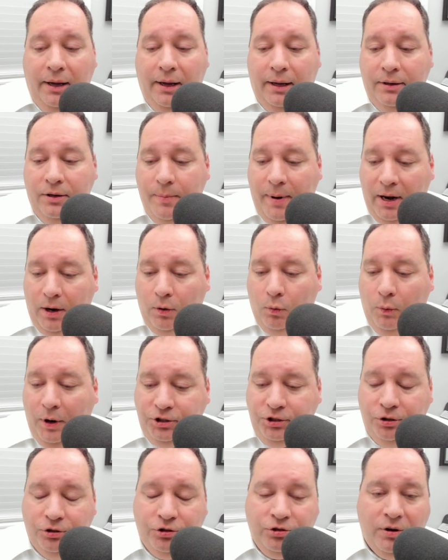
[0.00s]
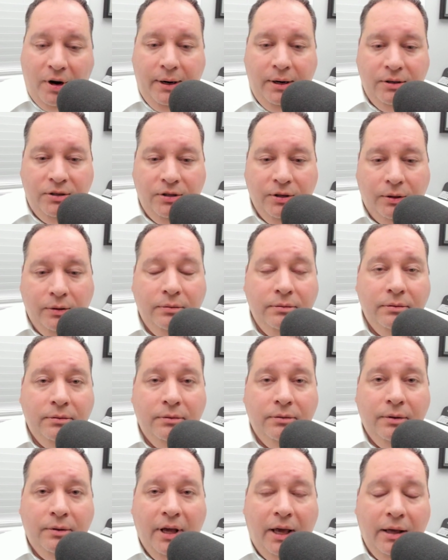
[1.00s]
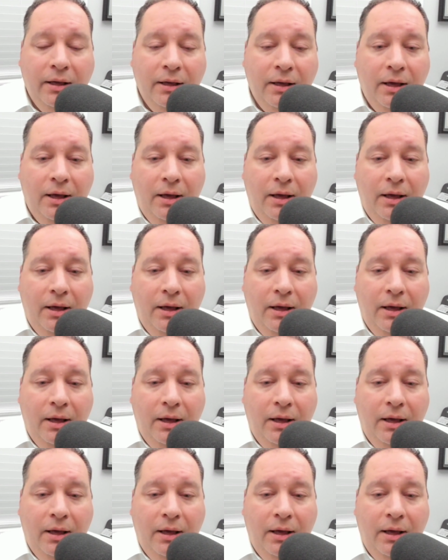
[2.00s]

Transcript: no matter what you're trying to do, okay?